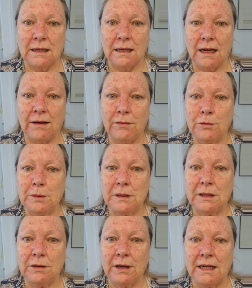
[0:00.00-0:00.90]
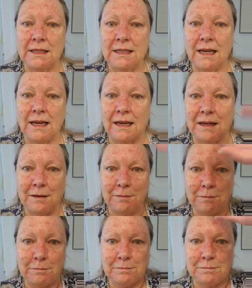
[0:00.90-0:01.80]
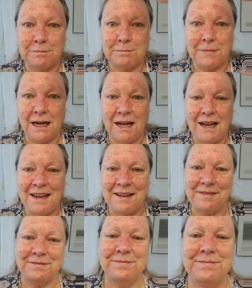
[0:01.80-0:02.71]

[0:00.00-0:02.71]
have a really great day. Bye.